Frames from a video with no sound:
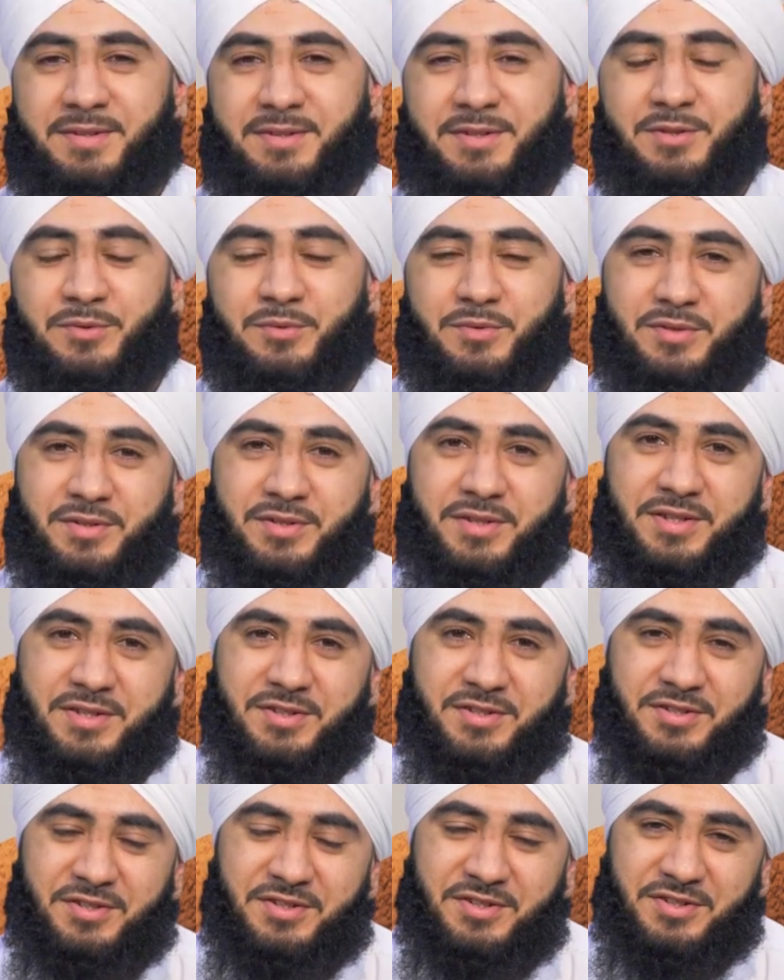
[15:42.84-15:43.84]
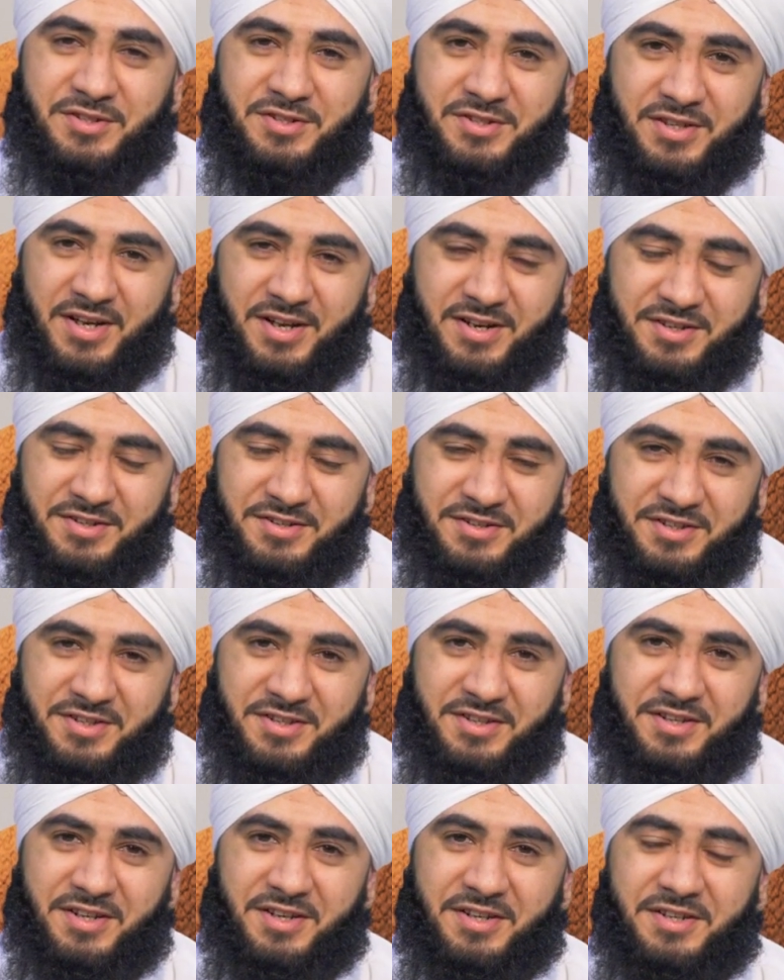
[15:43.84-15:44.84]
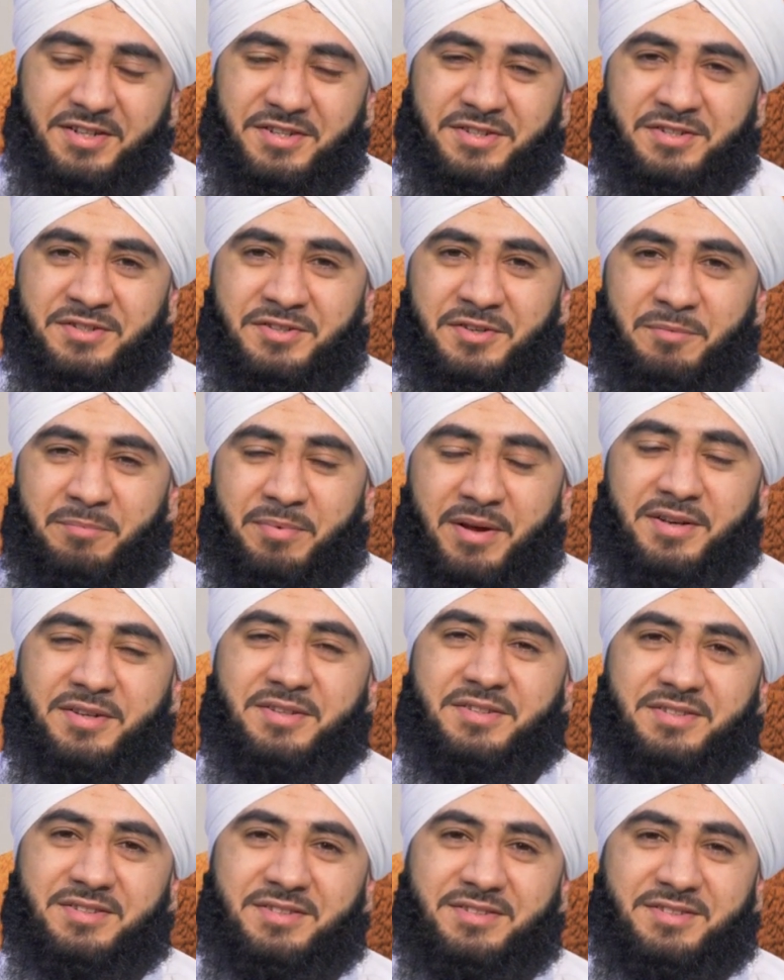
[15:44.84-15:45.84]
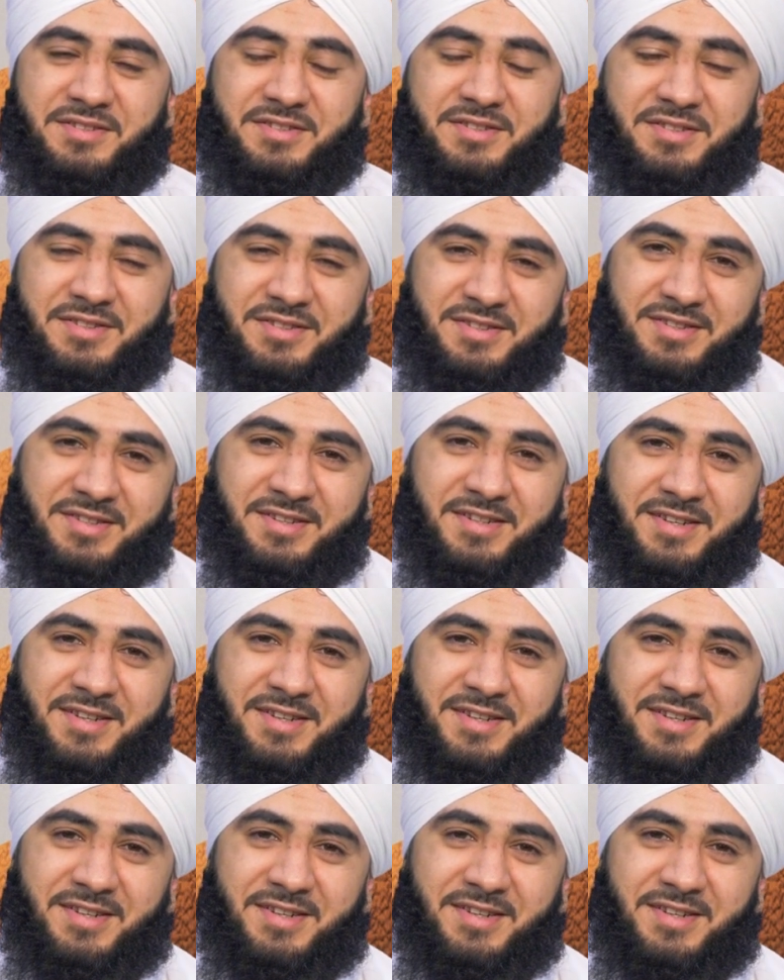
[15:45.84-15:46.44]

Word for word: This was his sincerity and his repentance.